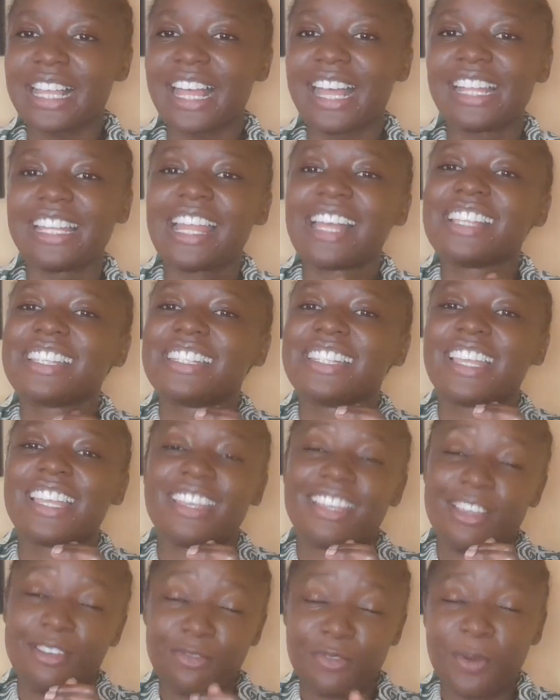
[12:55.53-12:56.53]
and as
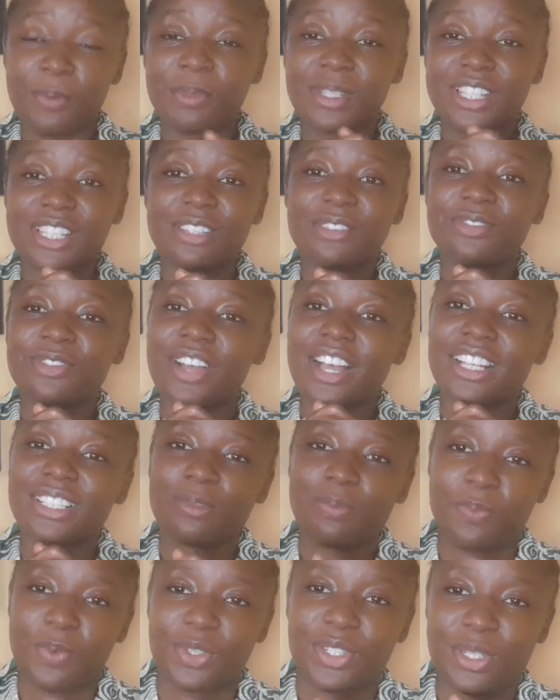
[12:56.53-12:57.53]
informative as
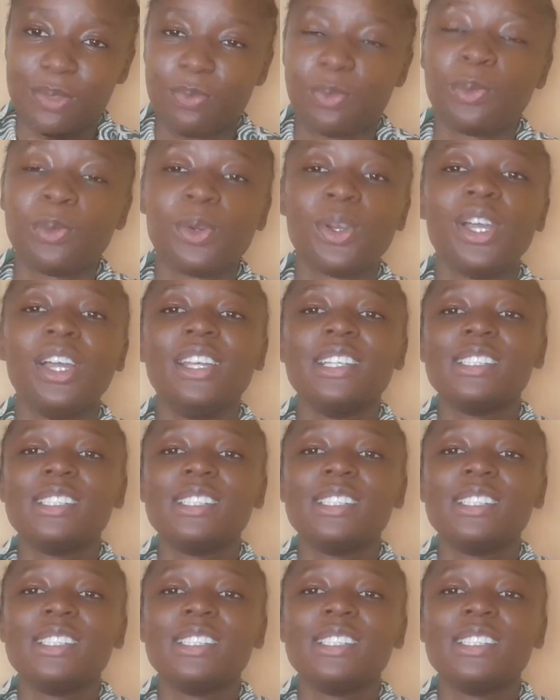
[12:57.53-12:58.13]
possible.